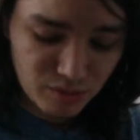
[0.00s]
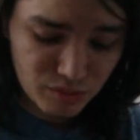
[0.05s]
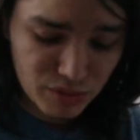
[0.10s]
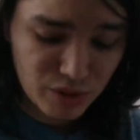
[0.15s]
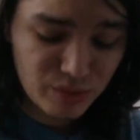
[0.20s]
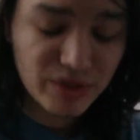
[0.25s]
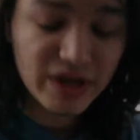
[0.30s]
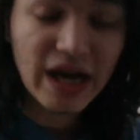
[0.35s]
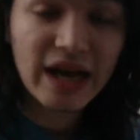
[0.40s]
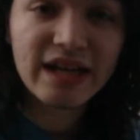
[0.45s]

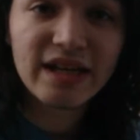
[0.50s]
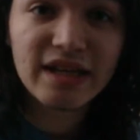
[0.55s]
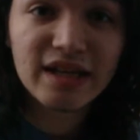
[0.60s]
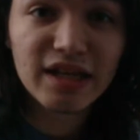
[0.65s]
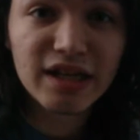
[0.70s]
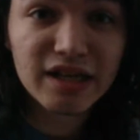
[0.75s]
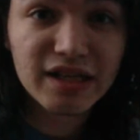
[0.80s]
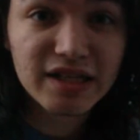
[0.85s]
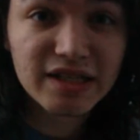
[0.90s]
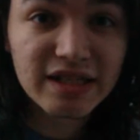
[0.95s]
Maybe I can
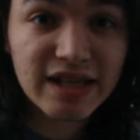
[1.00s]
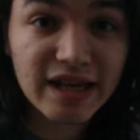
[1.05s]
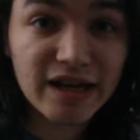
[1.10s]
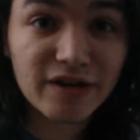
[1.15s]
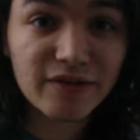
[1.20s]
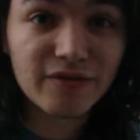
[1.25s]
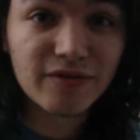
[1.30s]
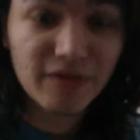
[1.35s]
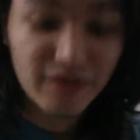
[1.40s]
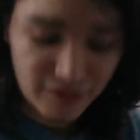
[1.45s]
get a
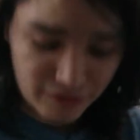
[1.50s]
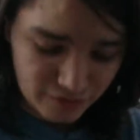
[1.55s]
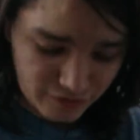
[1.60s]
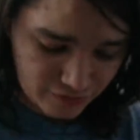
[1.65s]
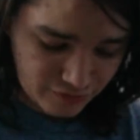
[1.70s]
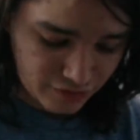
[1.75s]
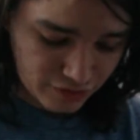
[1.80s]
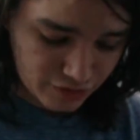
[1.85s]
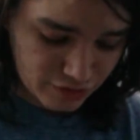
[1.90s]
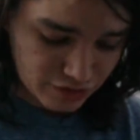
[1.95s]
discount
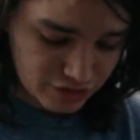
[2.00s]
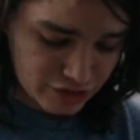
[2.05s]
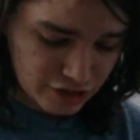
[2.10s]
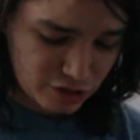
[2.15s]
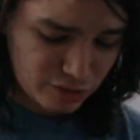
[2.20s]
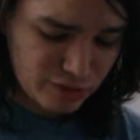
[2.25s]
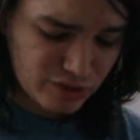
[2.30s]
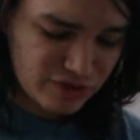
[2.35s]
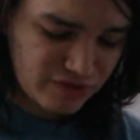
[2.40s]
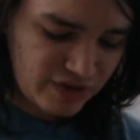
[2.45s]
for
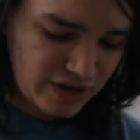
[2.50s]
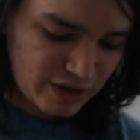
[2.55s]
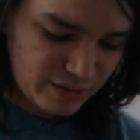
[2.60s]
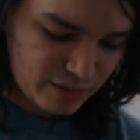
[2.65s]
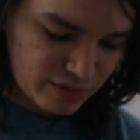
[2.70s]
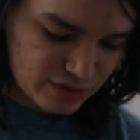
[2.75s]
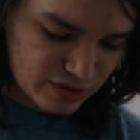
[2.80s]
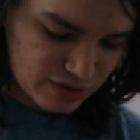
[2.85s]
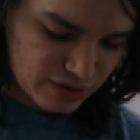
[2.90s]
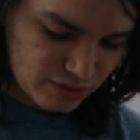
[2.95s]
Gentleman's
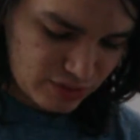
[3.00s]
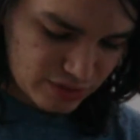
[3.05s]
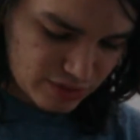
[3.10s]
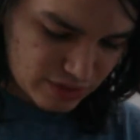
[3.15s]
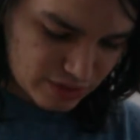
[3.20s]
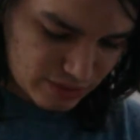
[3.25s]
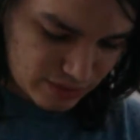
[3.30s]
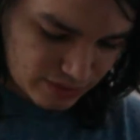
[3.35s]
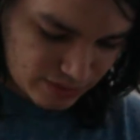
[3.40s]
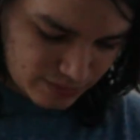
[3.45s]
Vapes as well.
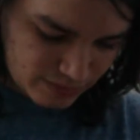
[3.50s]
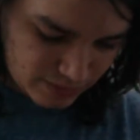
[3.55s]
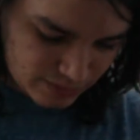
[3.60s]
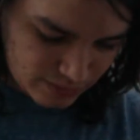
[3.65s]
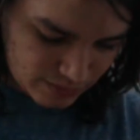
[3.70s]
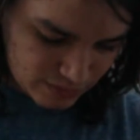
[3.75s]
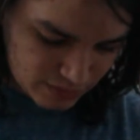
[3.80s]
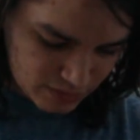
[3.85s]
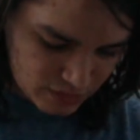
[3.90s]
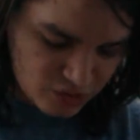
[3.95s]

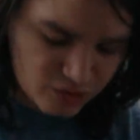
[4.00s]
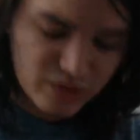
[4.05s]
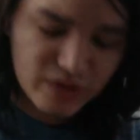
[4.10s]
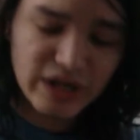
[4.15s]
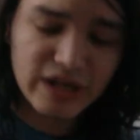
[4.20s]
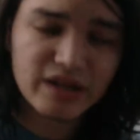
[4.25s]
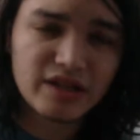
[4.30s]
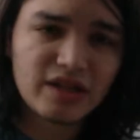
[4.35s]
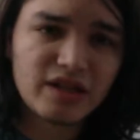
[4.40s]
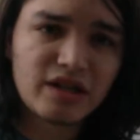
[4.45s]

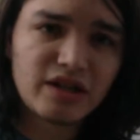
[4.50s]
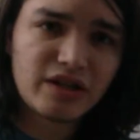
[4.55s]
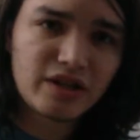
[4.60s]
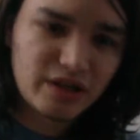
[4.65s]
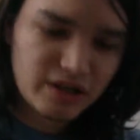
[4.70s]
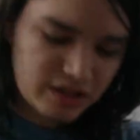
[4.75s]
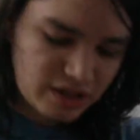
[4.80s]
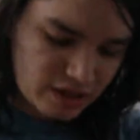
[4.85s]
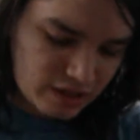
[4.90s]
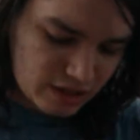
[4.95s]
Wait, didn't I
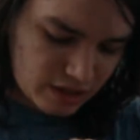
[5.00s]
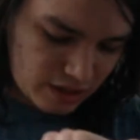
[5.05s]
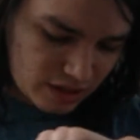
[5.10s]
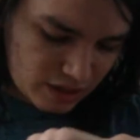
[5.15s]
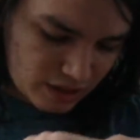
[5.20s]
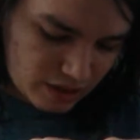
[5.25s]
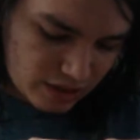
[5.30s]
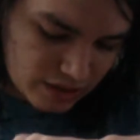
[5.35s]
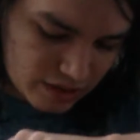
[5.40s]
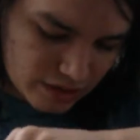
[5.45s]
already say that?
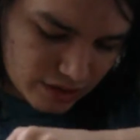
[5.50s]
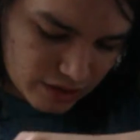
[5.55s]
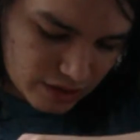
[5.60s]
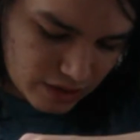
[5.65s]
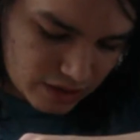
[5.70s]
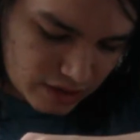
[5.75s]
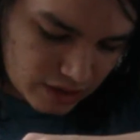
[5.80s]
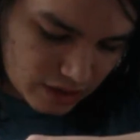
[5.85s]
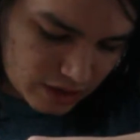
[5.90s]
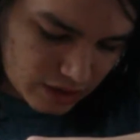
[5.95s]
Yeah, I already
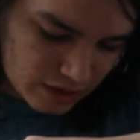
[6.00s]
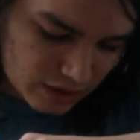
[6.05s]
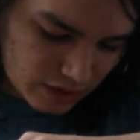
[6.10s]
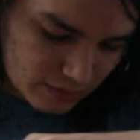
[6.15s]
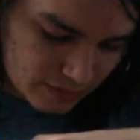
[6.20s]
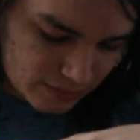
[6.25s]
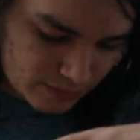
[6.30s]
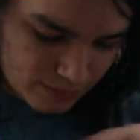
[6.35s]
said that.